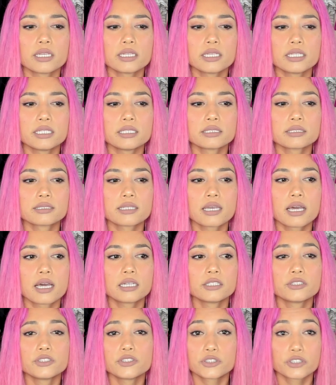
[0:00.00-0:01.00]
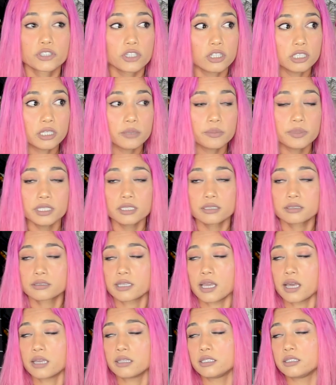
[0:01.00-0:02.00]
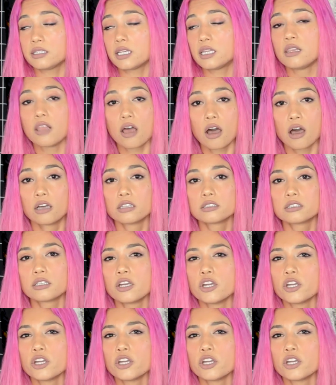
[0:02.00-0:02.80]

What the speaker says: is that you're gonna be studying a lot.